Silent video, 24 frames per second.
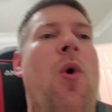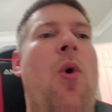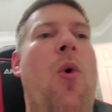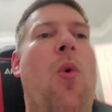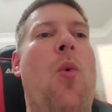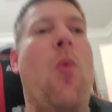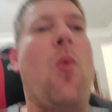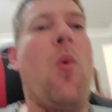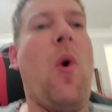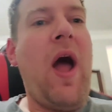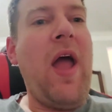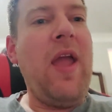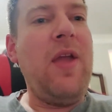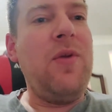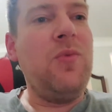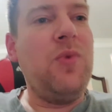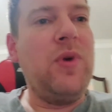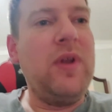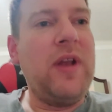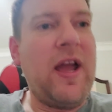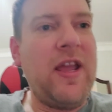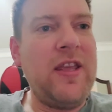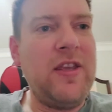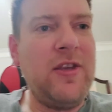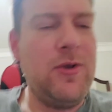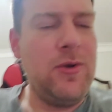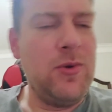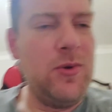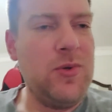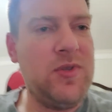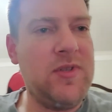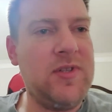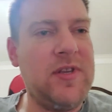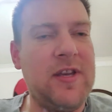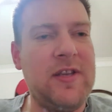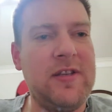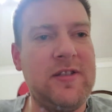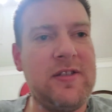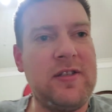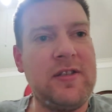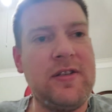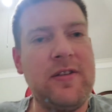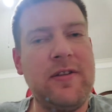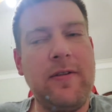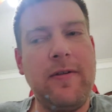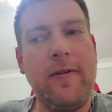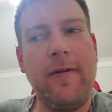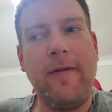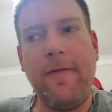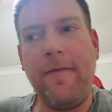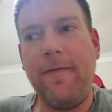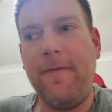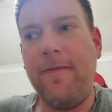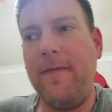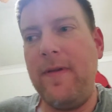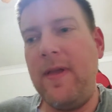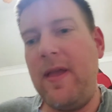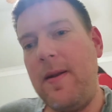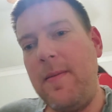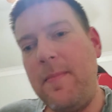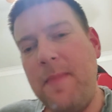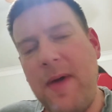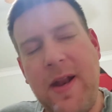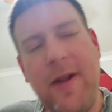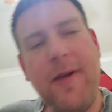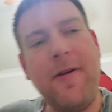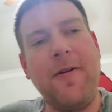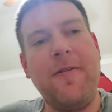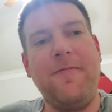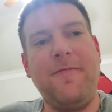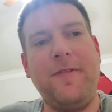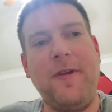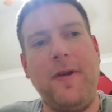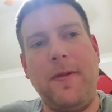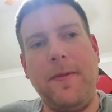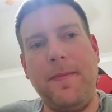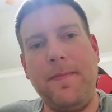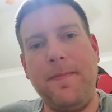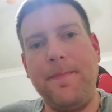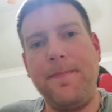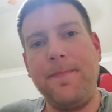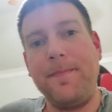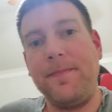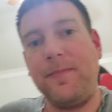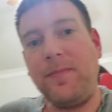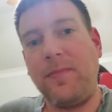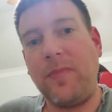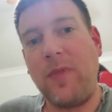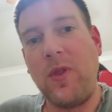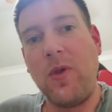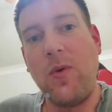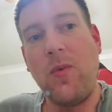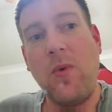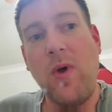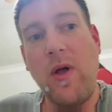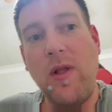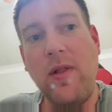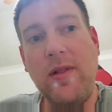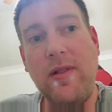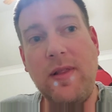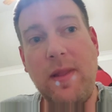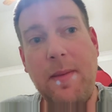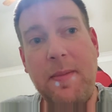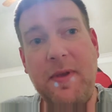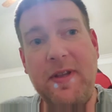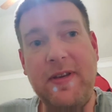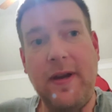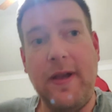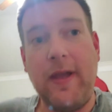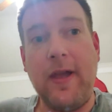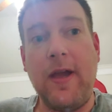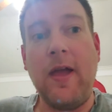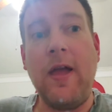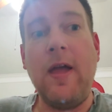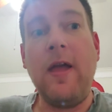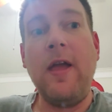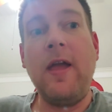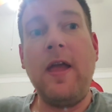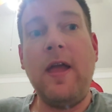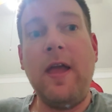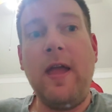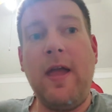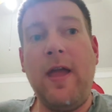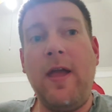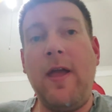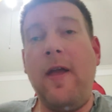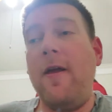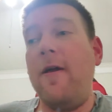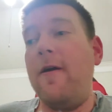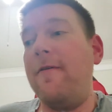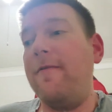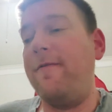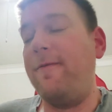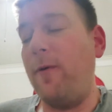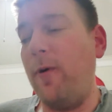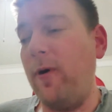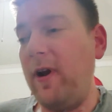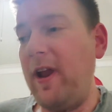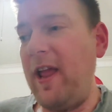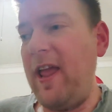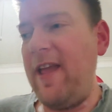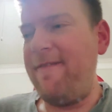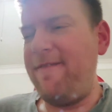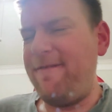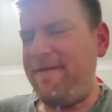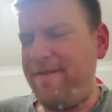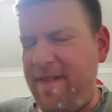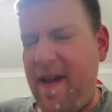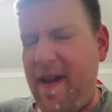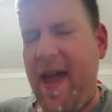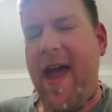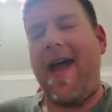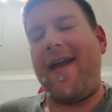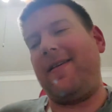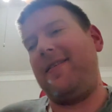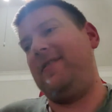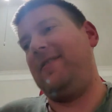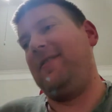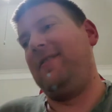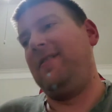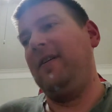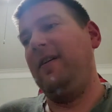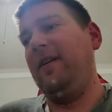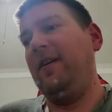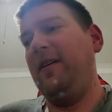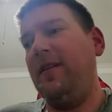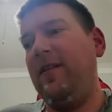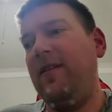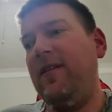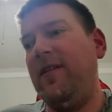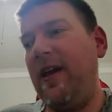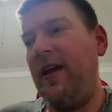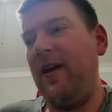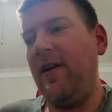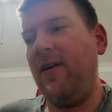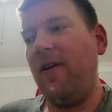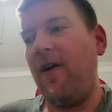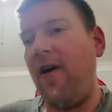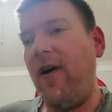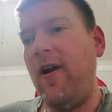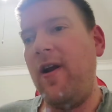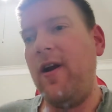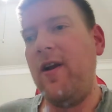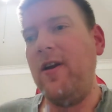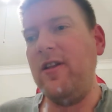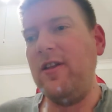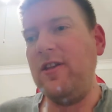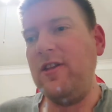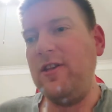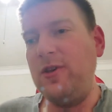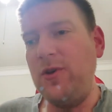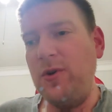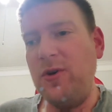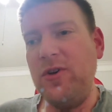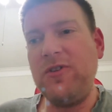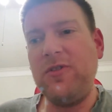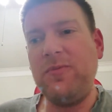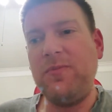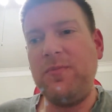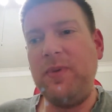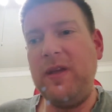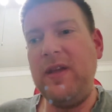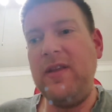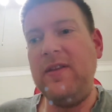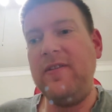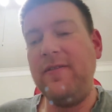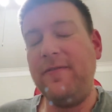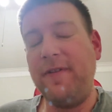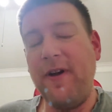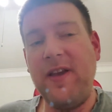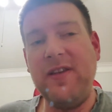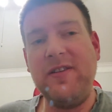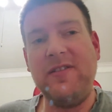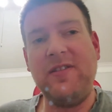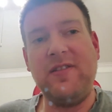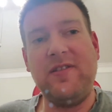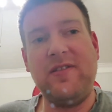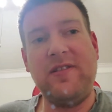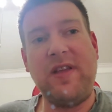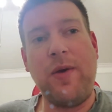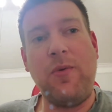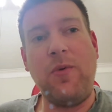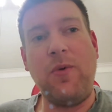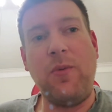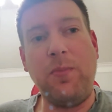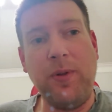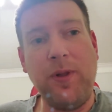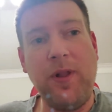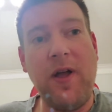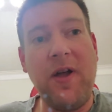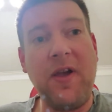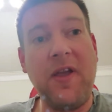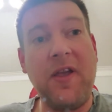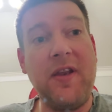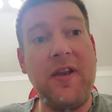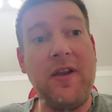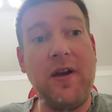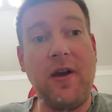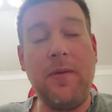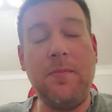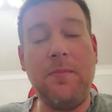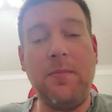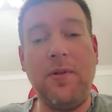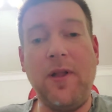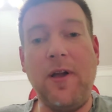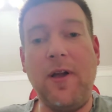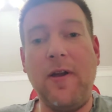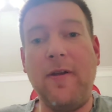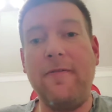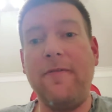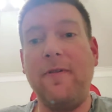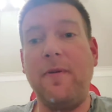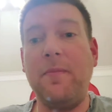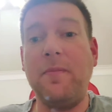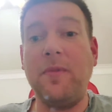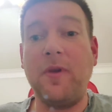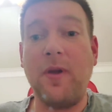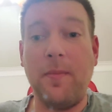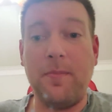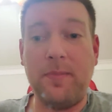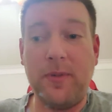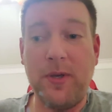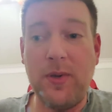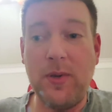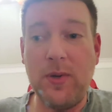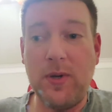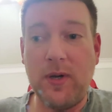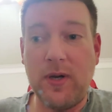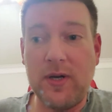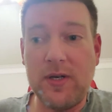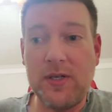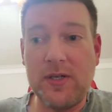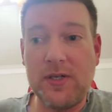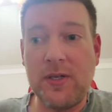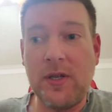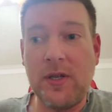Why would I use this in a medical field? Well, let me tell you for a fact, there are USB devices that will plug and unplug from computers,